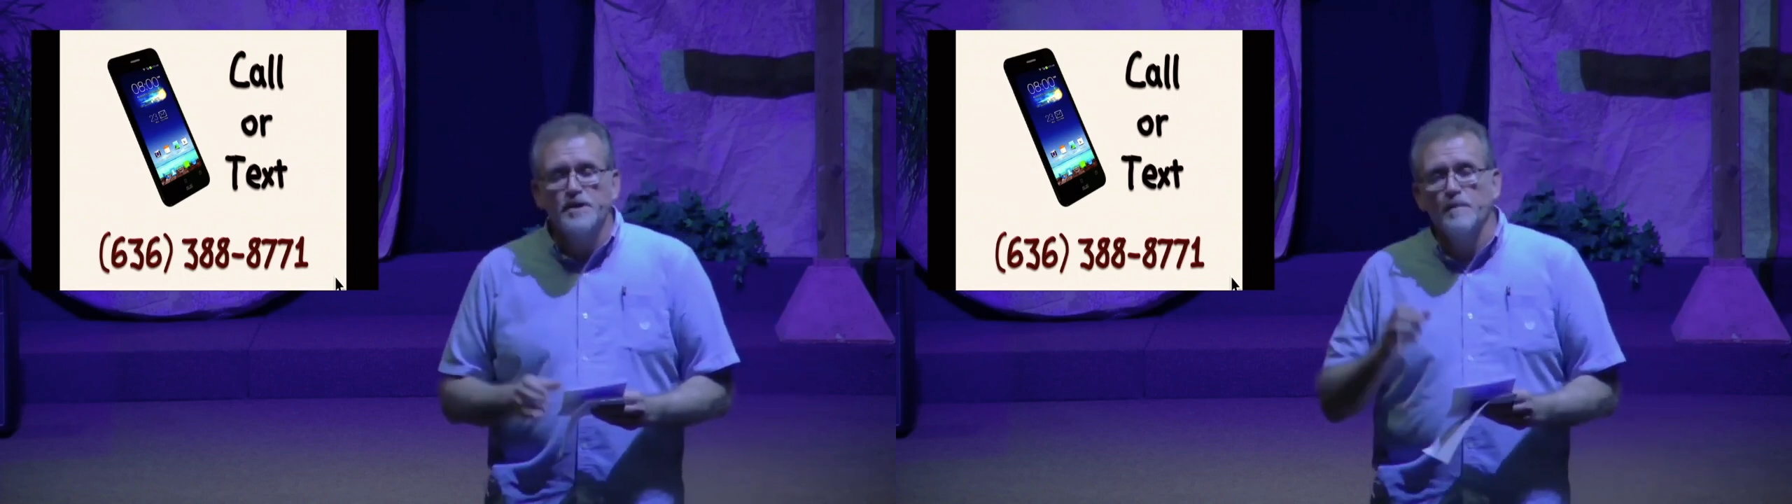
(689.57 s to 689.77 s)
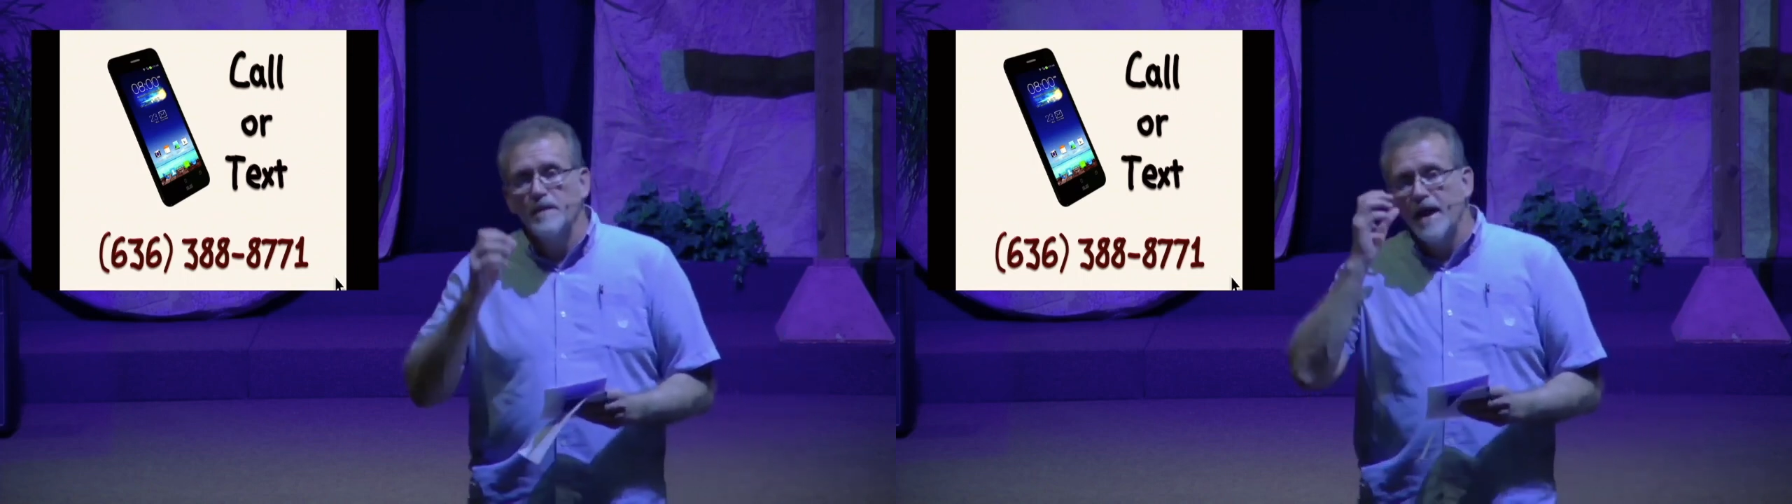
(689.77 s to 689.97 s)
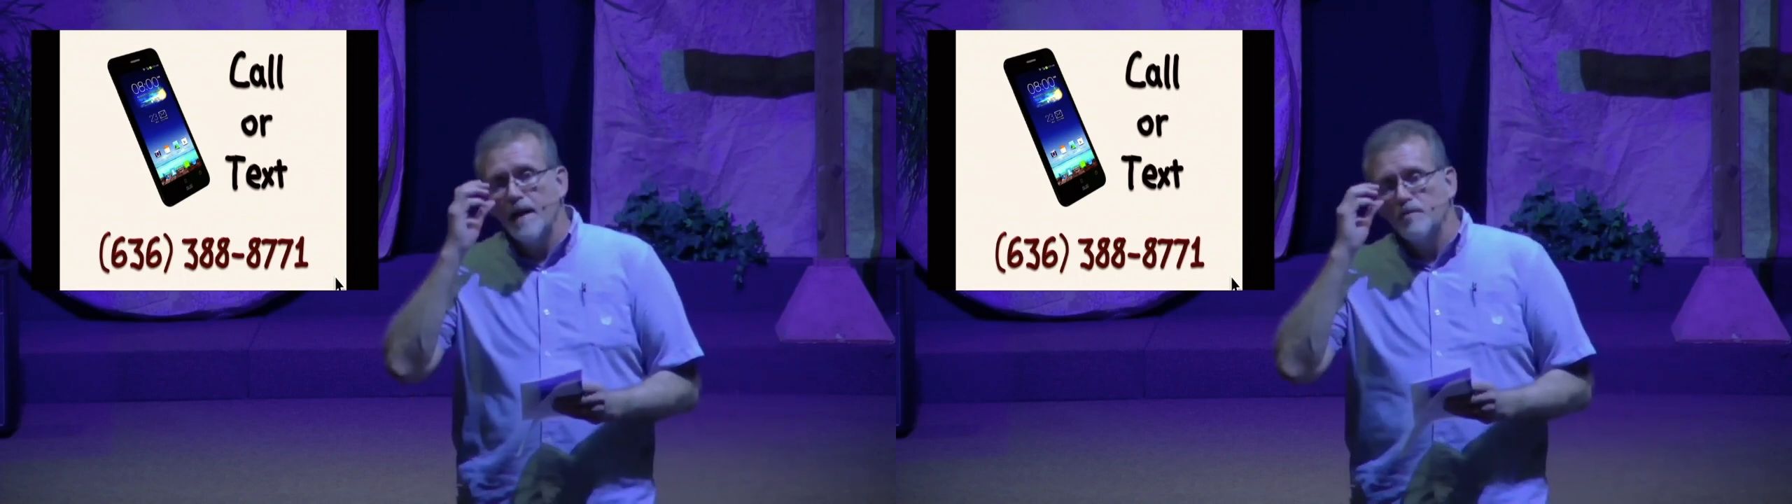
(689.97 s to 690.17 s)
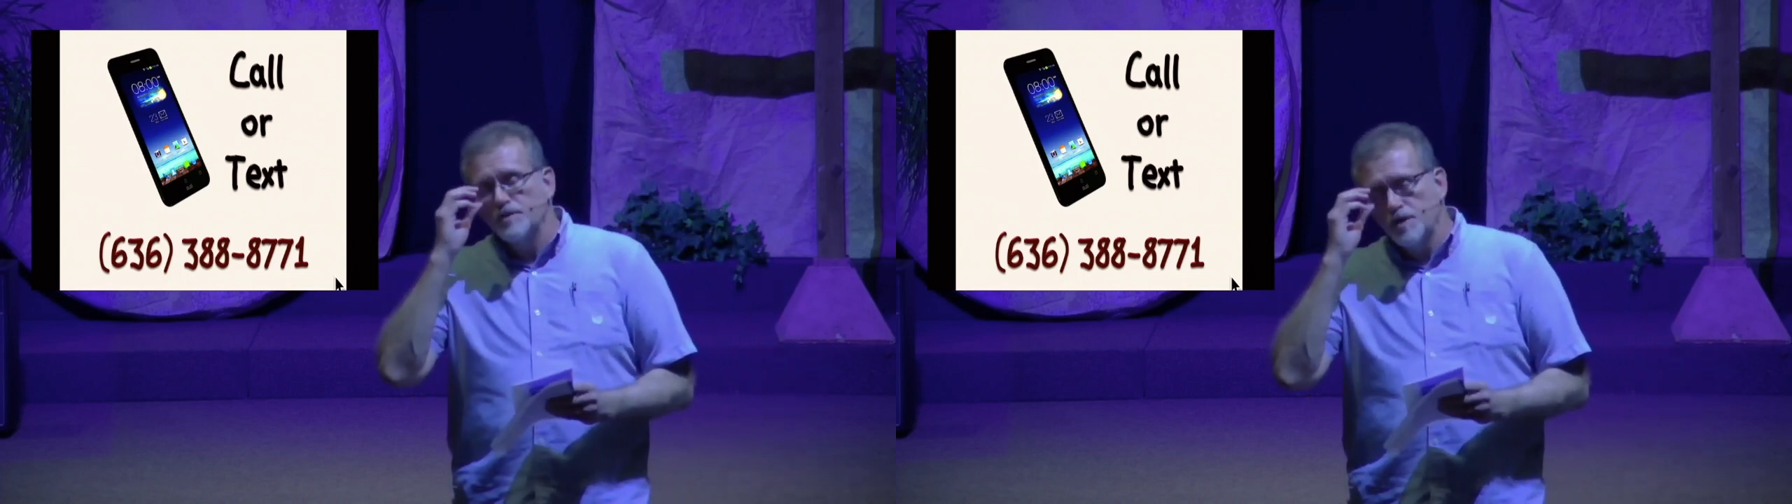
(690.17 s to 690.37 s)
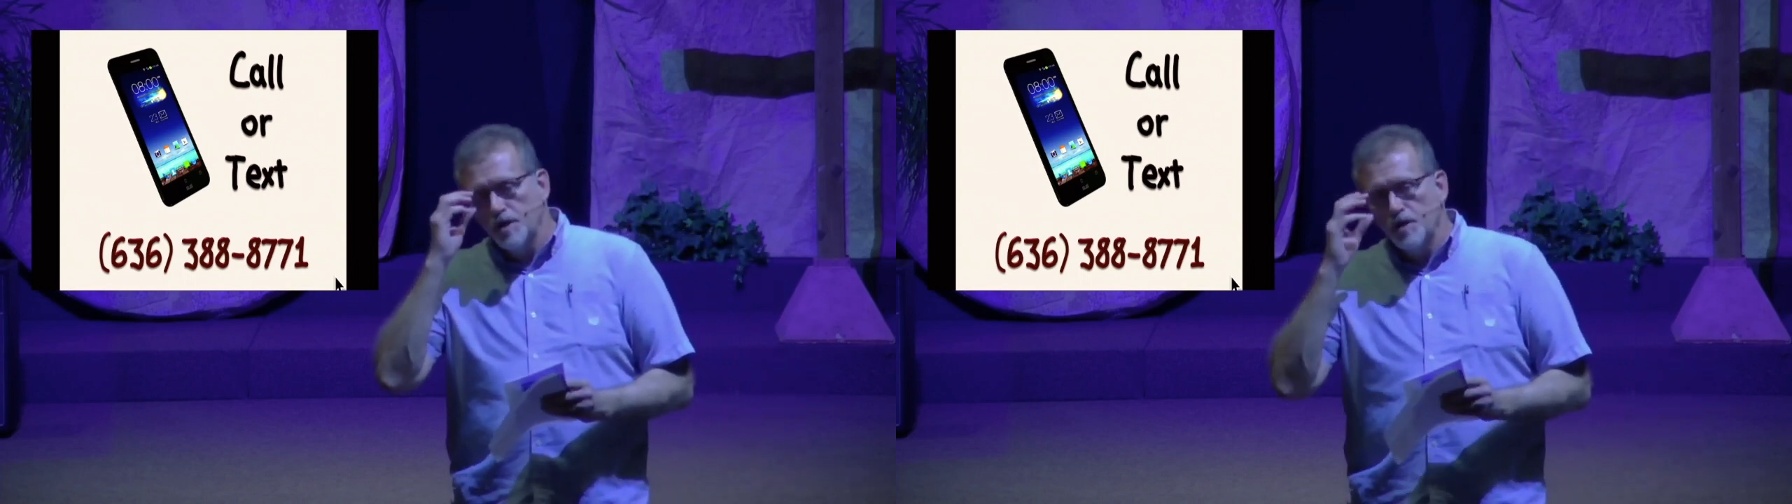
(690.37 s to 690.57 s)
to be
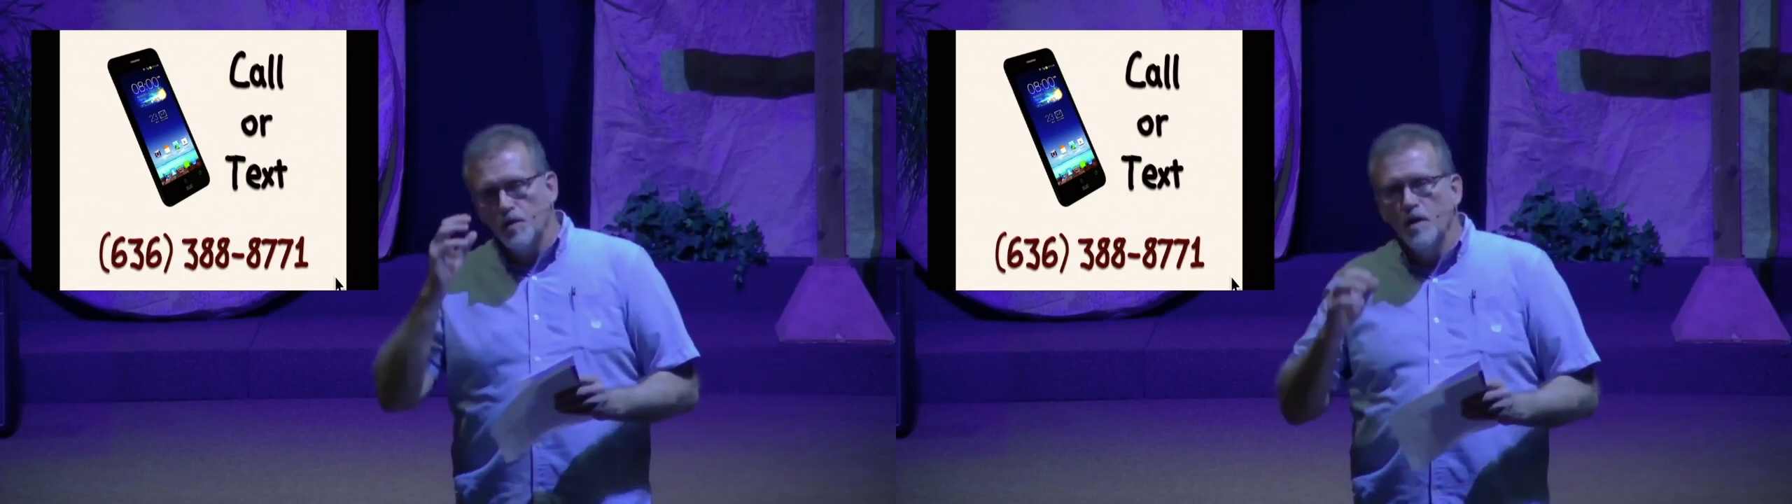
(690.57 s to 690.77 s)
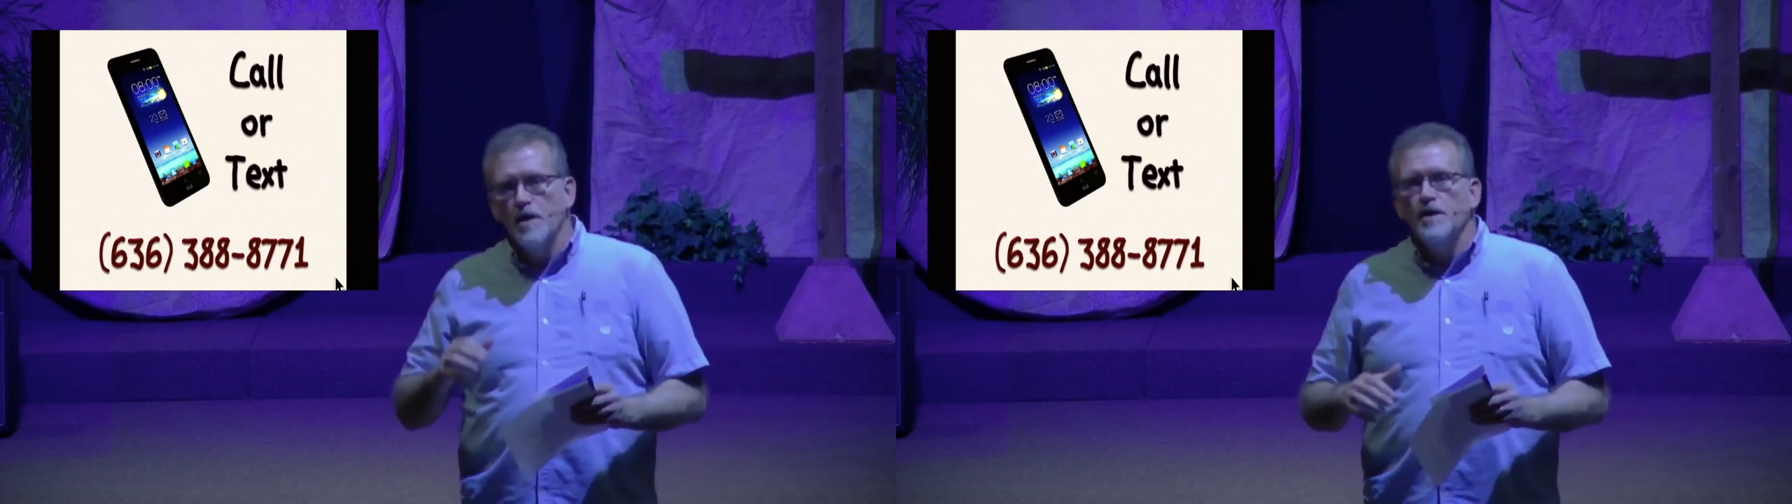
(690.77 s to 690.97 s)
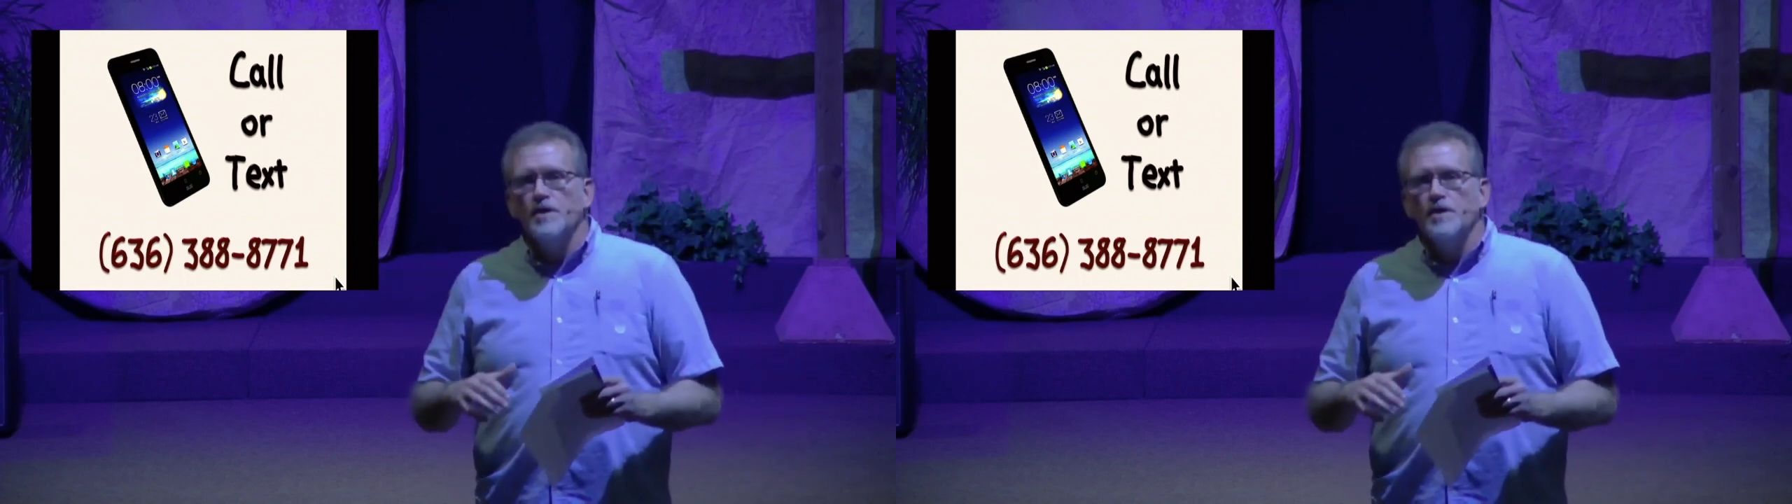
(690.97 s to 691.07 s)
able to